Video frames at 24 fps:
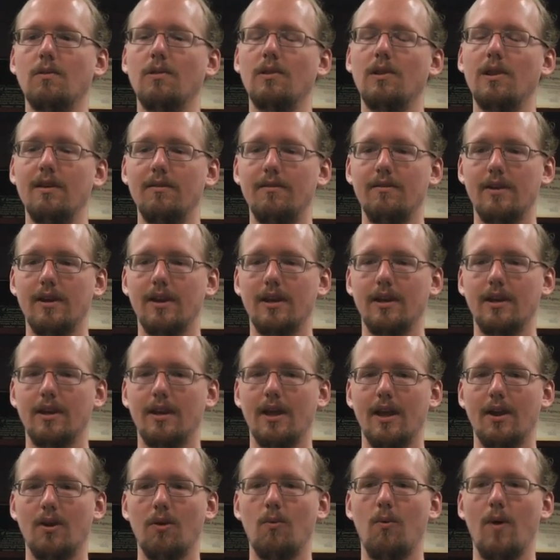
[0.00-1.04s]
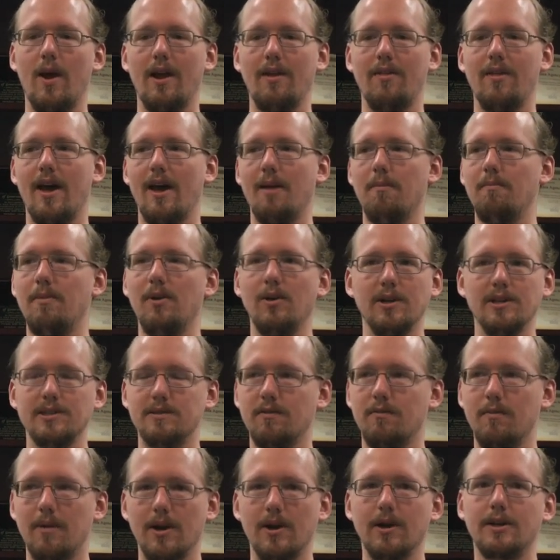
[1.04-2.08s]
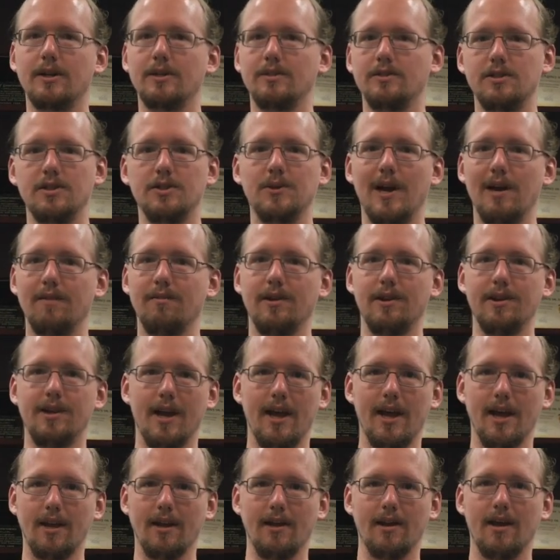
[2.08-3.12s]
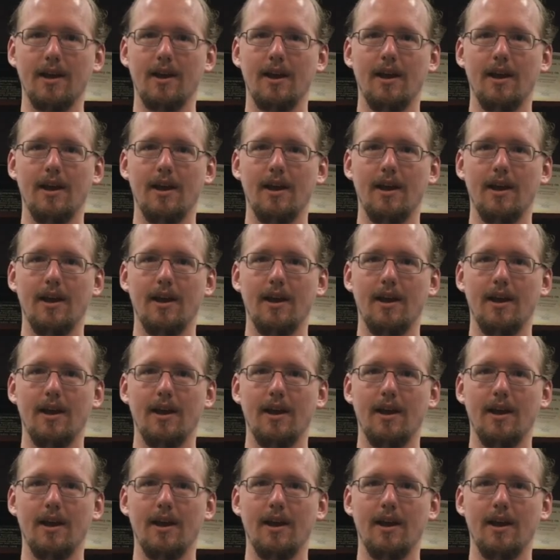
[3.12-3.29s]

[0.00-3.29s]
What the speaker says: living in a way that millions of Americans do every day,